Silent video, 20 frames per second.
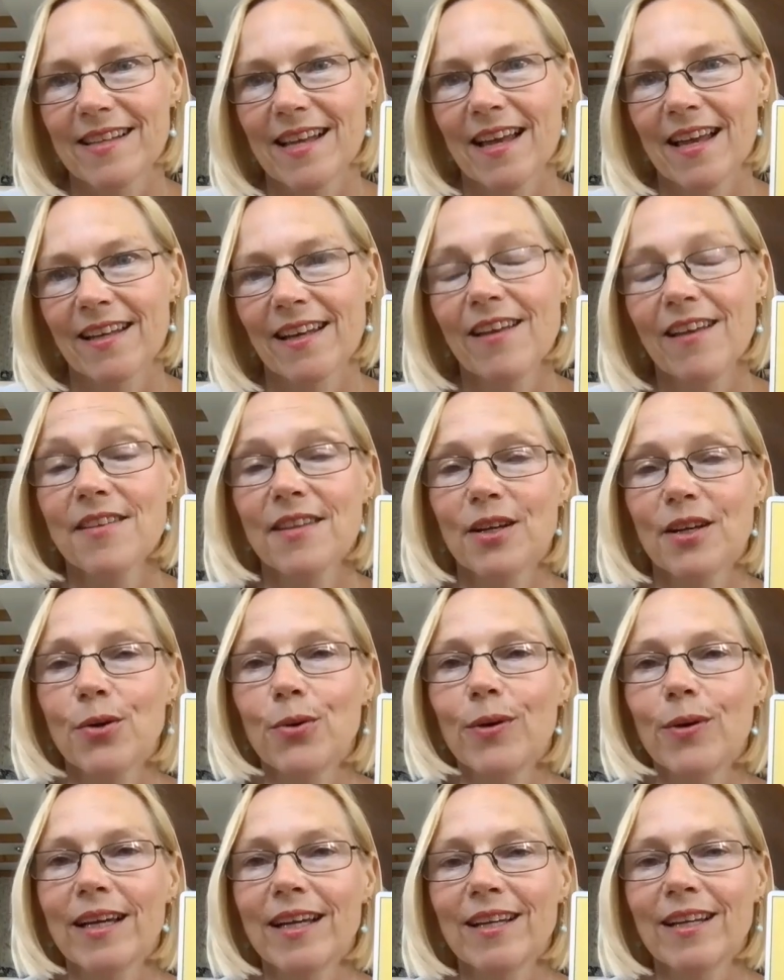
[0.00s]
And like the
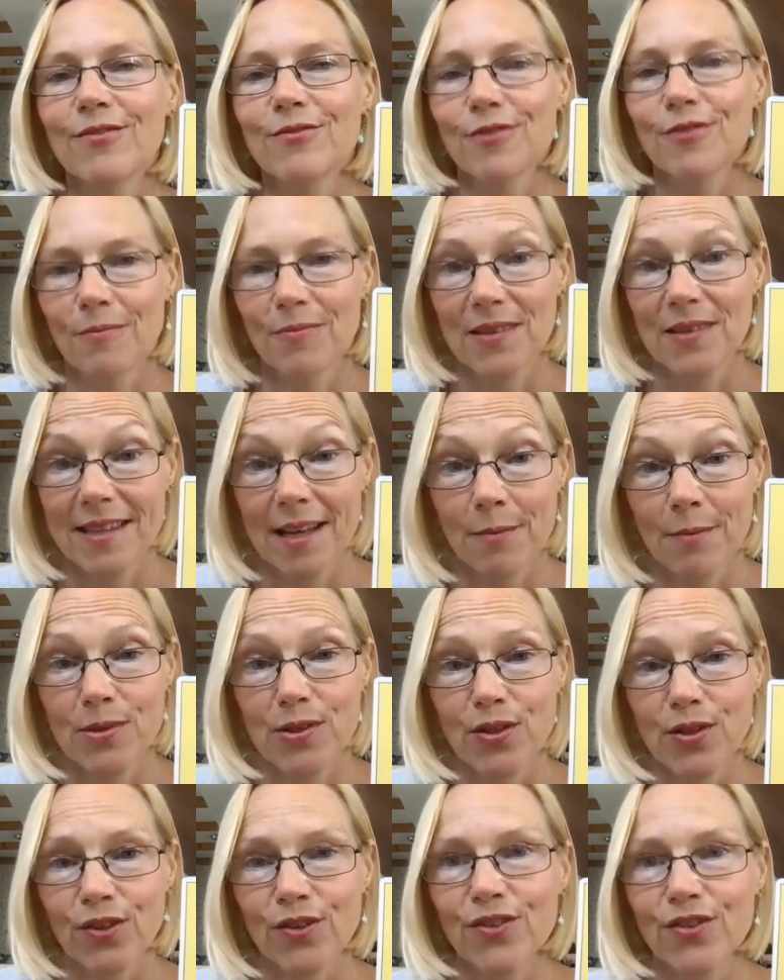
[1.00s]
Queen from the same
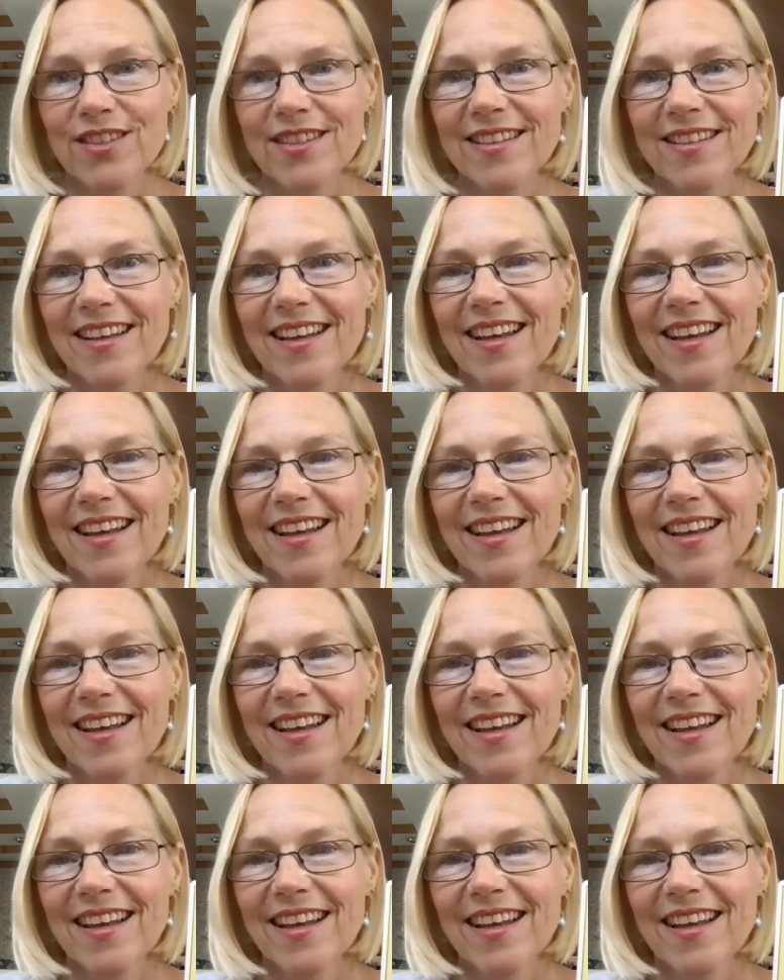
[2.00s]
suit,